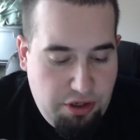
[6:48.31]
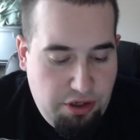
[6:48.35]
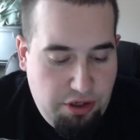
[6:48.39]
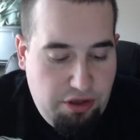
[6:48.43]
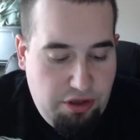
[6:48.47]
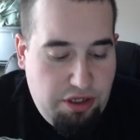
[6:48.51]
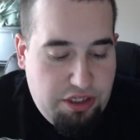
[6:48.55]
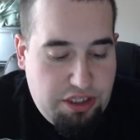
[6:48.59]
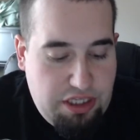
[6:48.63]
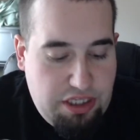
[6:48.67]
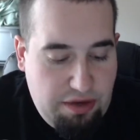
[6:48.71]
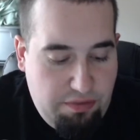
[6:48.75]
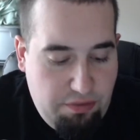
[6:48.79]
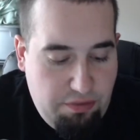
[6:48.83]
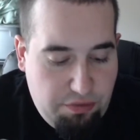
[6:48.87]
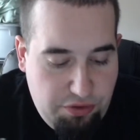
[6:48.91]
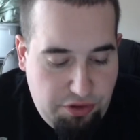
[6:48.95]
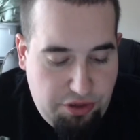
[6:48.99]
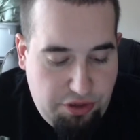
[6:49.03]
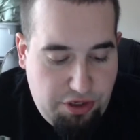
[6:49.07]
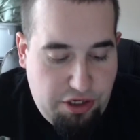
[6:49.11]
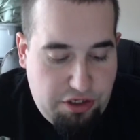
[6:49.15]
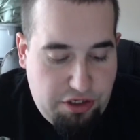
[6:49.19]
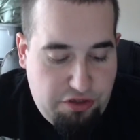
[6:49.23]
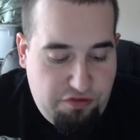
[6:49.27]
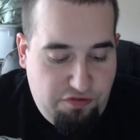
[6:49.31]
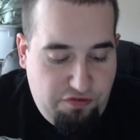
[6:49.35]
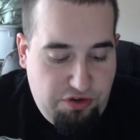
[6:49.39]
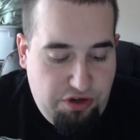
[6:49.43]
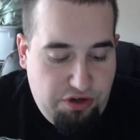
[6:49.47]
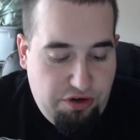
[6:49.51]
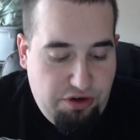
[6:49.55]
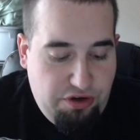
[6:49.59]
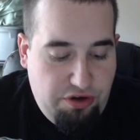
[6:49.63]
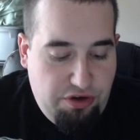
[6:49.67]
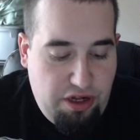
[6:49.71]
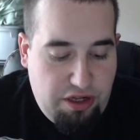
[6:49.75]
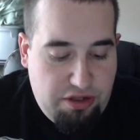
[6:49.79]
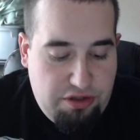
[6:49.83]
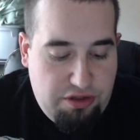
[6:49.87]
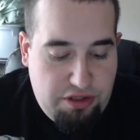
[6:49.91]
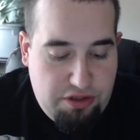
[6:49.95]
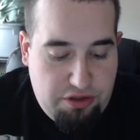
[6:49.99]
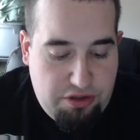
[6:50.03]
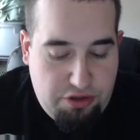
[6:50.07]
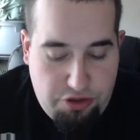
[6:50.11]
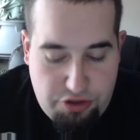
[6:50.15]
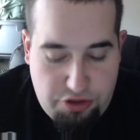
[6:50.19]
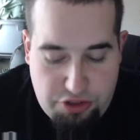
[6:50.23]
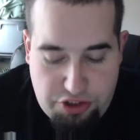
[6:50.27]
Like, they have a really nice feel, a
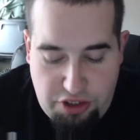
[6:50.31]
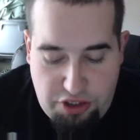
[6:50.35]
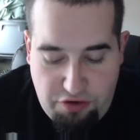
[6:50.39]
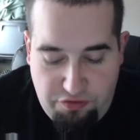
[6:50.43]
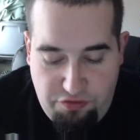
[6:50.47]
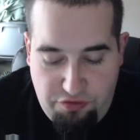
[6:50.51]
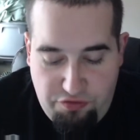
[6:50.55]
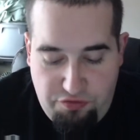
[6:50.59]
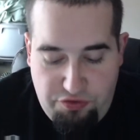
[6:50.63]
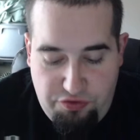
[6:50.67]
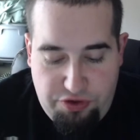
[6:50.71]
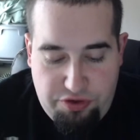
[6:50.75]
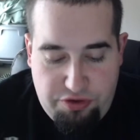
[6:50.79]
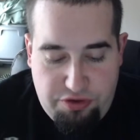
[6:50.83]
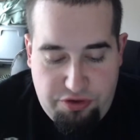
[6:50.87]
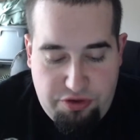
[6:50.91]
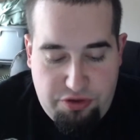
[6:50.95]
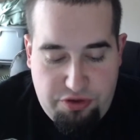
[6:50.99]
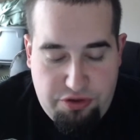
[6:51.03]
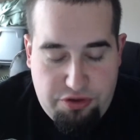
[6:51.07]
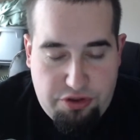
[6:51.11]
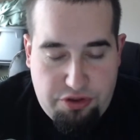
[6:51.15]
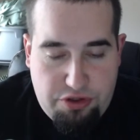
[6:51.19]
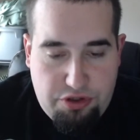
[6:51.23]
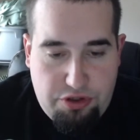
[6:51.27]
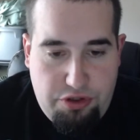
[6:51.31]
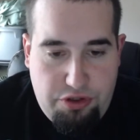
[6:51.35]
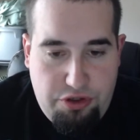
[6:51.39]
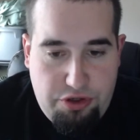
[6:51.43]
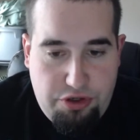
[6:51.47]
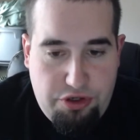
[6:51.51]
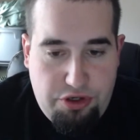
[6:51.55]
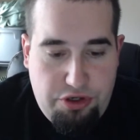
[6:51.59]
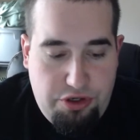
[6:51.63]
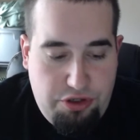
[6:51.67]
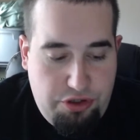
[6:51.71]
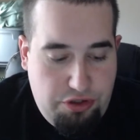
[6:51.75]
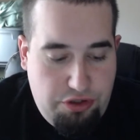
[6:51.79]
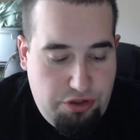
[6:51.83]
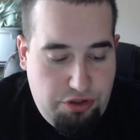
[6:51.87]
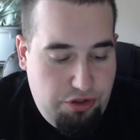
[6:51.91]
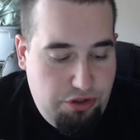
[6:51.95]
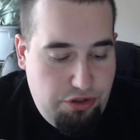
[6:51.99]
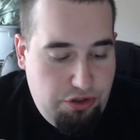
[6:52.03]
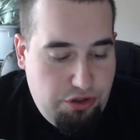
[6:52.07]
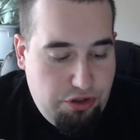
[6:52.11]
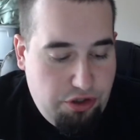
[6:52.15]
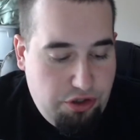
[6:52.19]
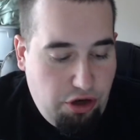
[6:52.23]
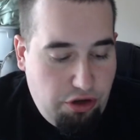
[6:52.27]
good shuffle feel, good
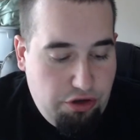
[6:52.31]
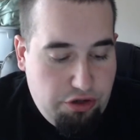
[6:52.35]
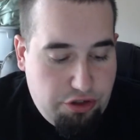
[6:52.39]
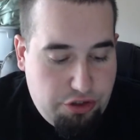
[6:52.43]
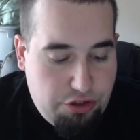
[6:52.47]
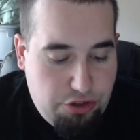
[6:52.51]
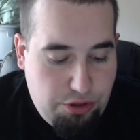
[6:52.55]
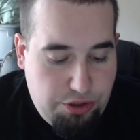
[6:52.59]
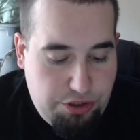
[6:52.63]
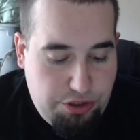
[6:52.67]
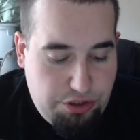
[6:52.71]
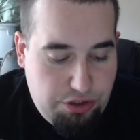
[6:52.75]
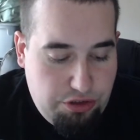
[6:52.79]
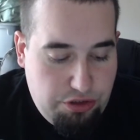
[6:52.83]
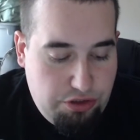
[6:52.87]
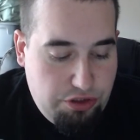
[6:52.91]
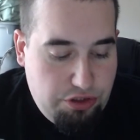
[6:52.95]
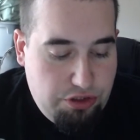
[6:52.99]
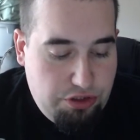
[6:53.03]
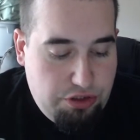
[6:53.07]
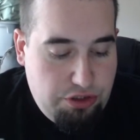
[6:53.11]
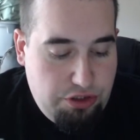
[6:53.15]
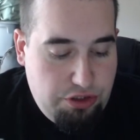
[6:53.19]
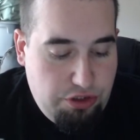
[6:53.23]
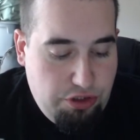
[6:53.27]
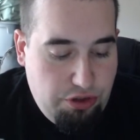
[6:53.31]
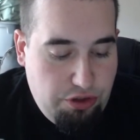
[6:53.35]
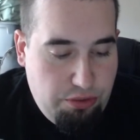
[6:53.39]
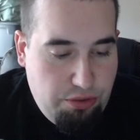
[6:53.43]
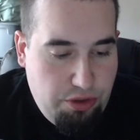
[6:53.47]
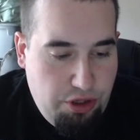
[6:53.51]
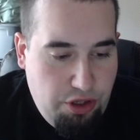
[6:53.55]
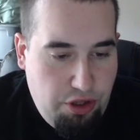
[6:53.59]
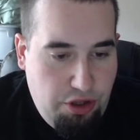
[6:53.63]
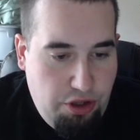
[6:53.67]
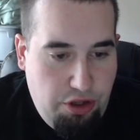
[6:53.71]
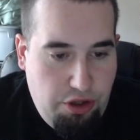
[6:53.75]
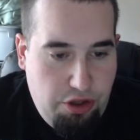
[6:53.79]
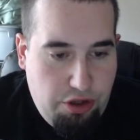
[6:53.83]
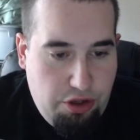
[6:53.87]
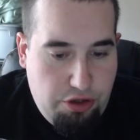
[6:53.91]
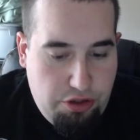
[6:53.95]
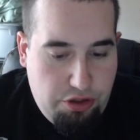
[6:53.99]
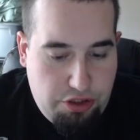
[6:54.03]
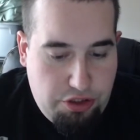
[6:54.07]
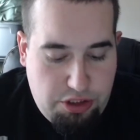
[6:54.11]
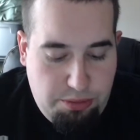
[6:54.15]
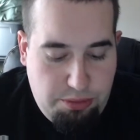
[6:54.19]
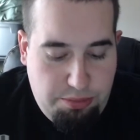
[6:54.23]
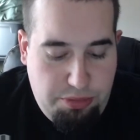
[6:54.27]
color choices, you know, good
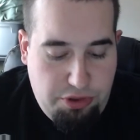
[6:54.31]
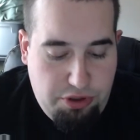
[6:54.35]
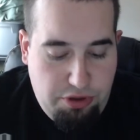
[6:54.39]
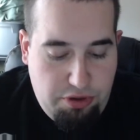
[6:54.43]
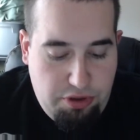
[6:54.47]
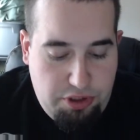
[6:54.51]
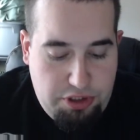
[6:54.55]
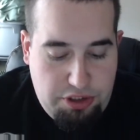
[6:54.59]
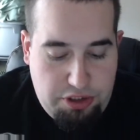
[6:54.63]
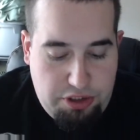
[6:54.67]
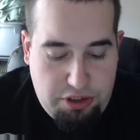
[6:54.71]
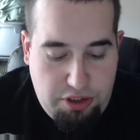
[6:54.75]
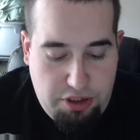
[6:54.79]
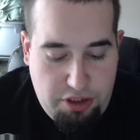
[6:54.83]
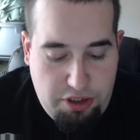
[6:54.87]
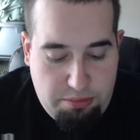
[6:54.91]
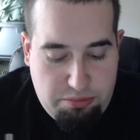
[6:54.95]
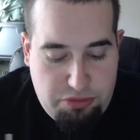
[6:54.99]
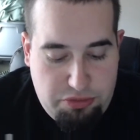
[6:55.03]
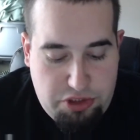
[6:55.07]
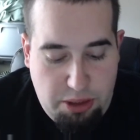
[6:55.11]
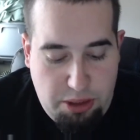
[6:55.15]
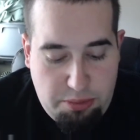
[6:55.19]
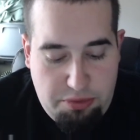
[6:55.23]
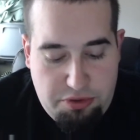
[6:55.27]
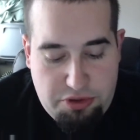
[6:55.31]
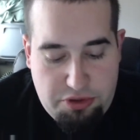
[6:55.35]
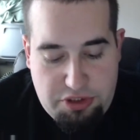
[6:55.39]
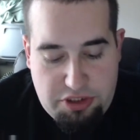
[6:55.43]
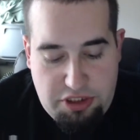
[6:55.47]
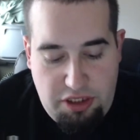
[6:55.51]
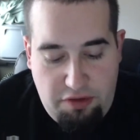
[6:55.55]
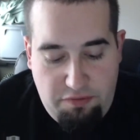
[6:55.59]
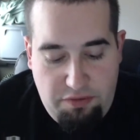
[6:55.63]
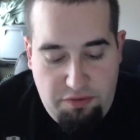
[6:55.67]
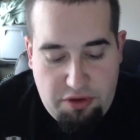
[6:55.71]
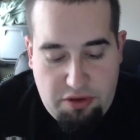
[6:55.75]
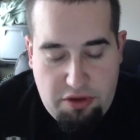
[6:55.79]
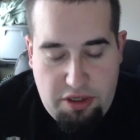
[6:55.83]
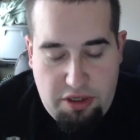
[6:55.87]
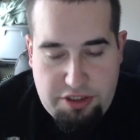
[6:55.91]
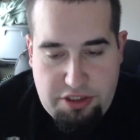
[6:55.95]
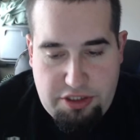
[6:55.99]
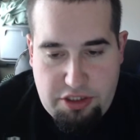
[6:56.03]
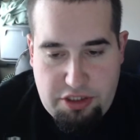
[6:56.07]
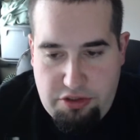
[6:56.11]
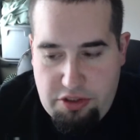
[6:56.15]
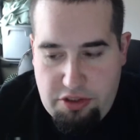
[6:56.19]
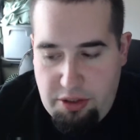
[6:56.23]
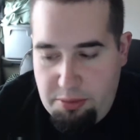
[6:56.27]
stability. Double sleeving, as
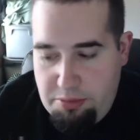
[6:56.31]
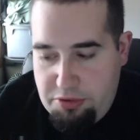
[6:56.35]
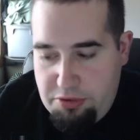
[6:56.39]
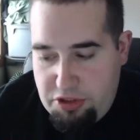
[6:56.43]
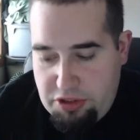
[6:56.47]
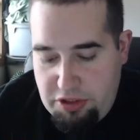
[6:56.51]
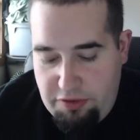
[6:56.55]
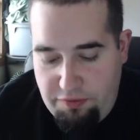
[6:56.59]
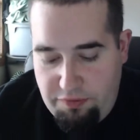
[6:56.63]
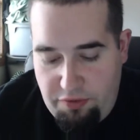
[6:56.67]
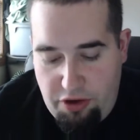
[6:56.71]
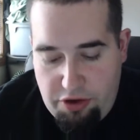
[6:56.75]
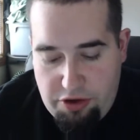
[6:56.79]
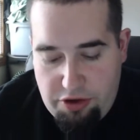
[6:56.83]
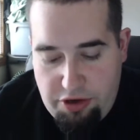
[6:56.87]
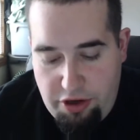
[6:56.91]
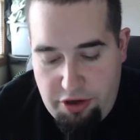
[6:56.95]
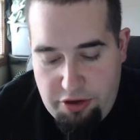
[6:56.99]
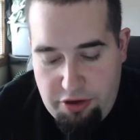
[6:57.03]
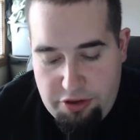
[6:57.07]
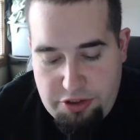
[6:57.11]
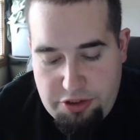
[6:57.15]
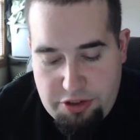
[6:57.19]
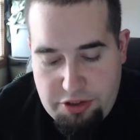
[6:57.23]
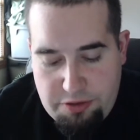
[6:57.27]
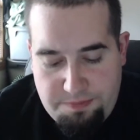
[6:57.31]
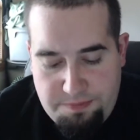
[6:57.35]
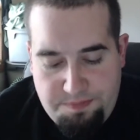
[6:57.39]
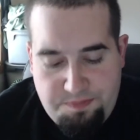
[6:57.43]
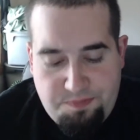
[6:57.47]
I double sleeve all cards.